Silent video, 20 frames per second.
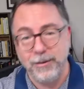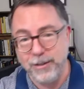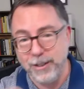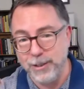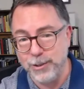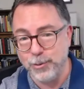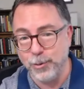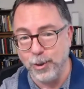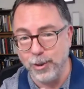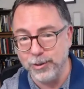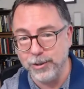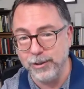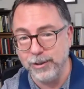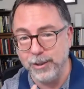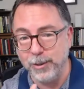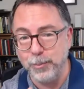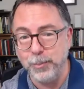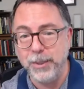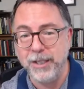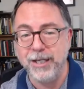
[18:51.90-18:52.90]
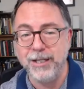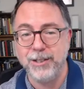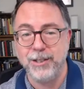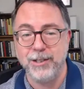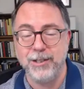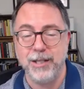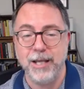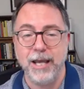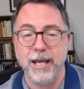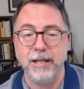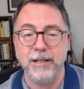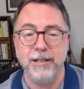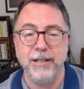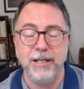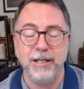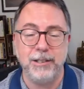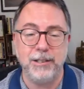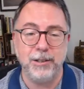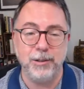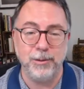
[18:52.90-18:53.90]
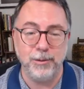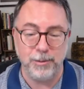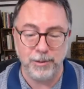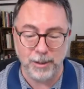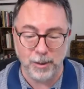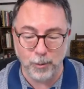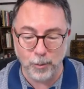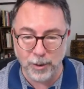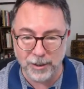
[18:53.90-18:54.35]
These are all the little pieces that need to, you know,